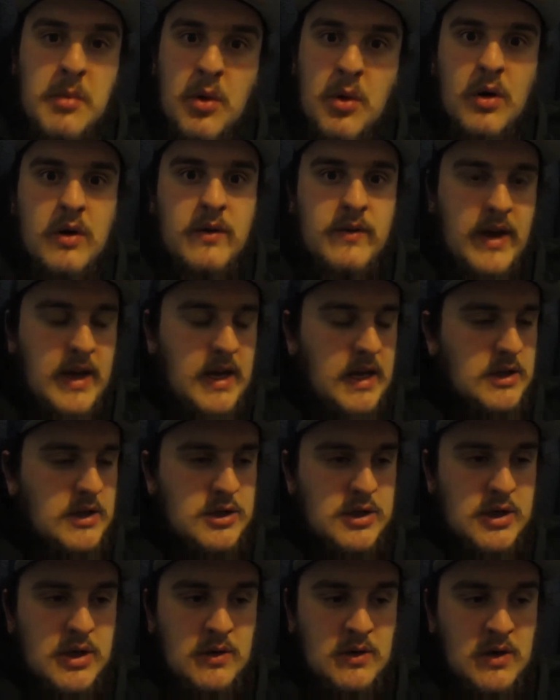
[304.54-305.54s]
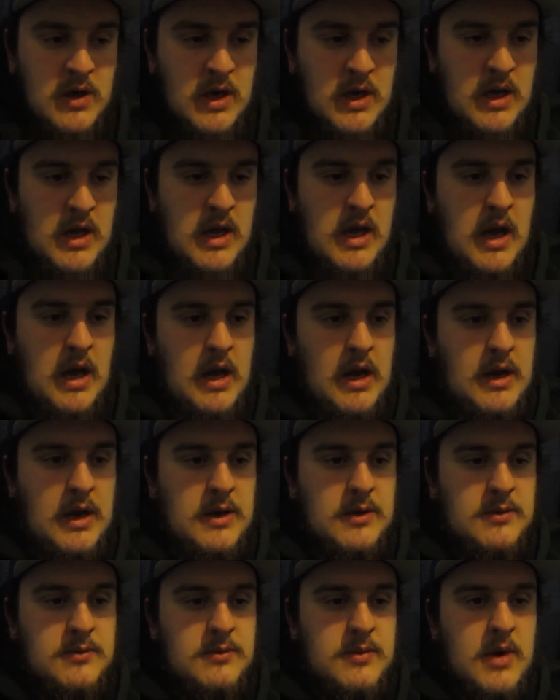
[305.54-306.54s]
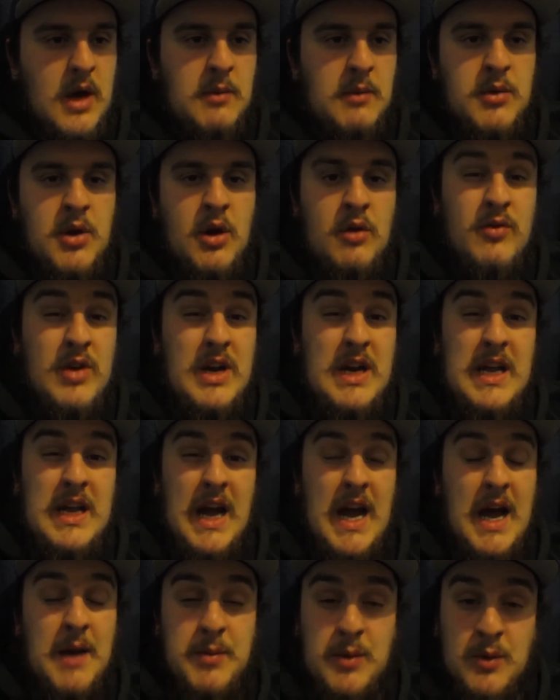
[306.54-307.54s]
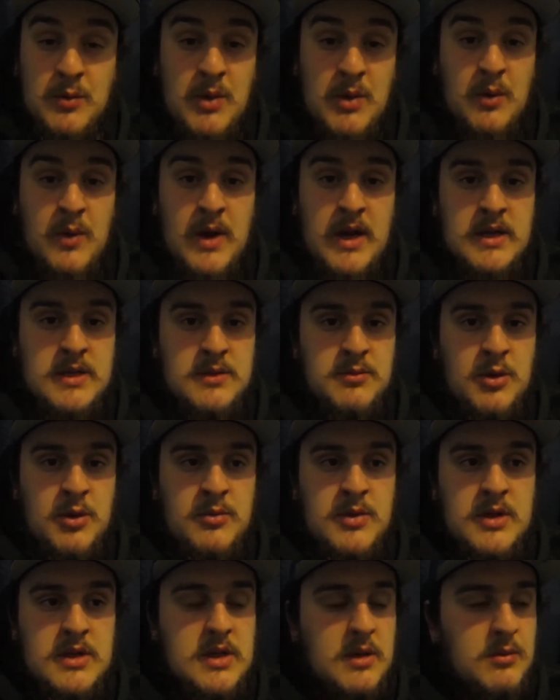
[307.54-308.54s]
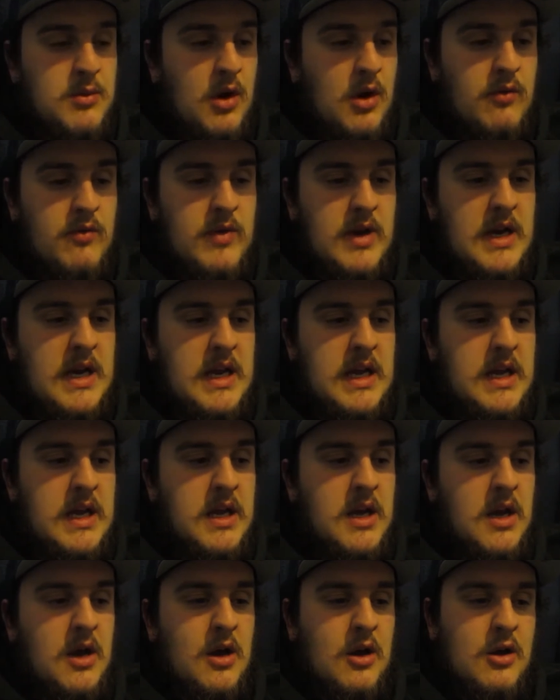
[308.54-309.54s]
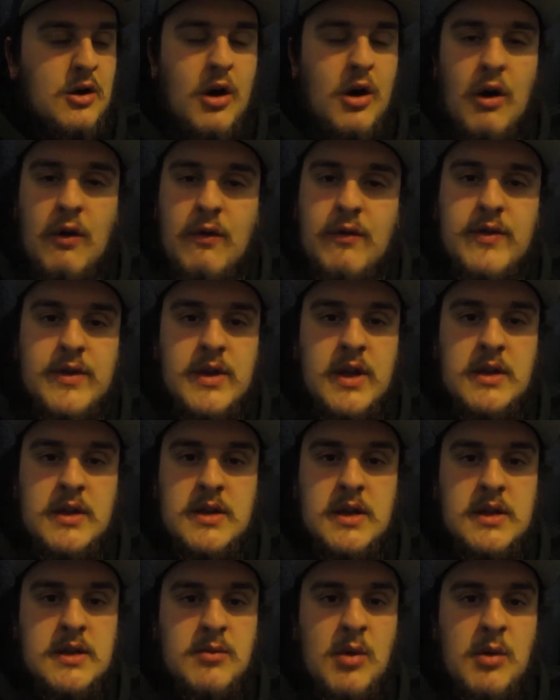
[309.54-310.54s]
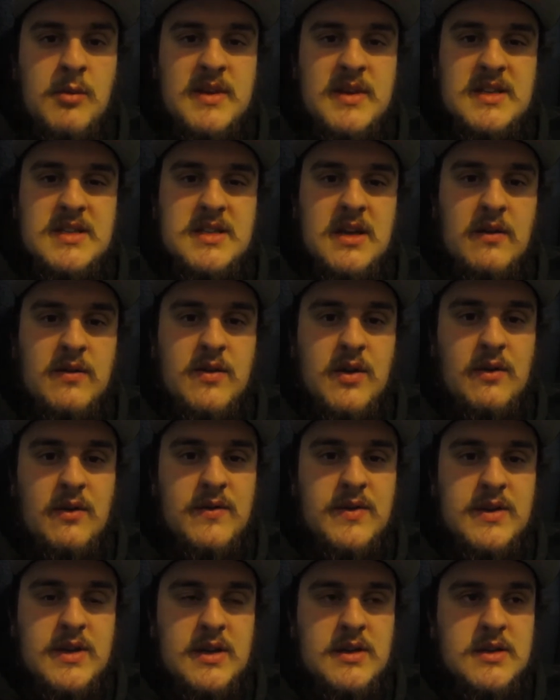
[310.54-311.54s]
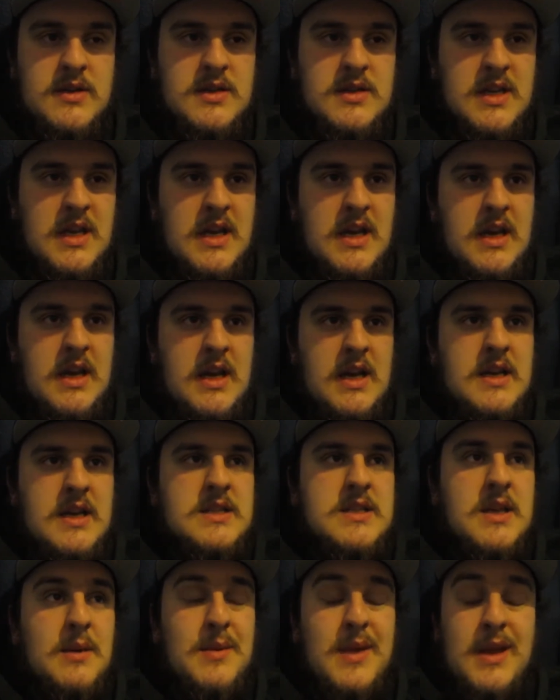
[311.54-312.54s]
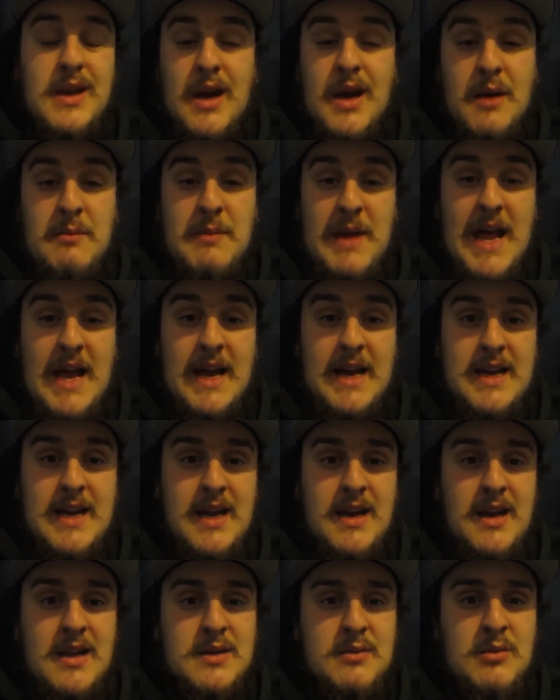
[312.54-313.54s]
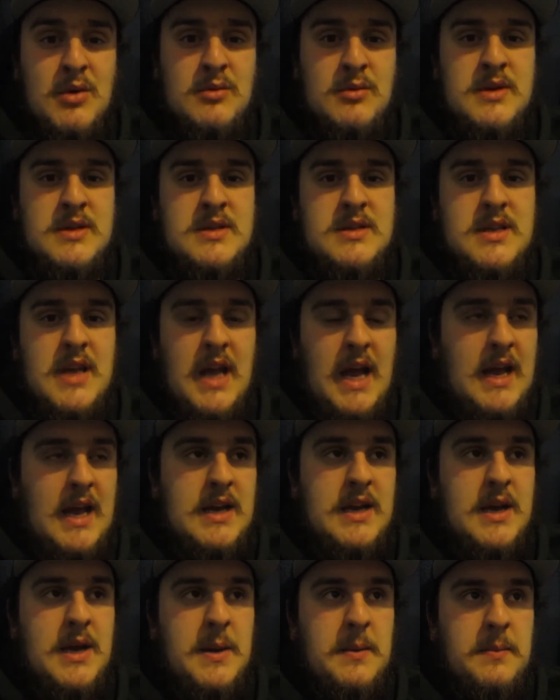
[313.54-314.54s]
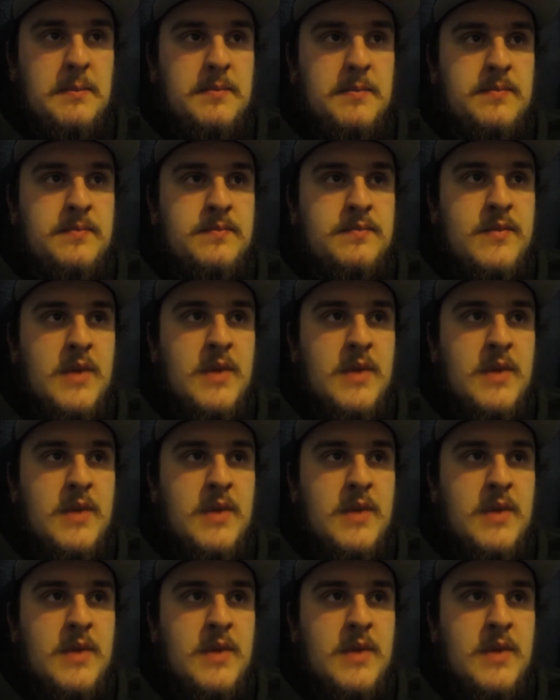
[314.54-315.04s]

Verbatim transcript: motivated, you know. I'm not really happy with my weight at the moment. I'm not really confident at the moment. Self-confidence is something I'm lacking in at the moment, and